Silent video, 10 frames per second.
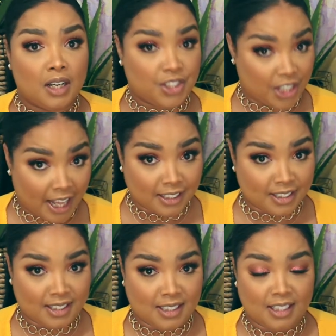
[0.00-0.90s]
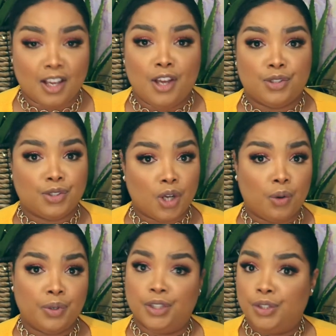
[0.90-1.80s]
jealousy.
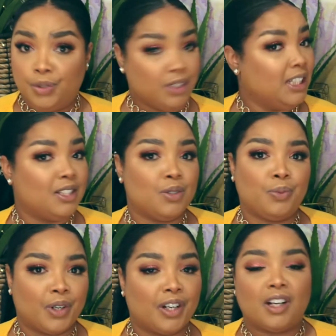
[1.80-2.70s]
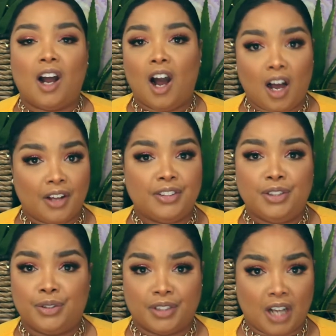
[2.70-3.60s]
So you need to work on
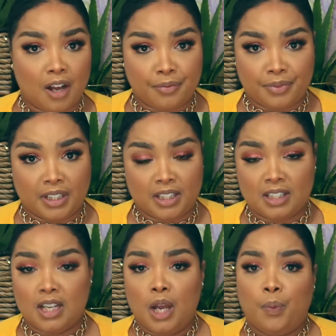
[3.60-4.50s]
your confidence.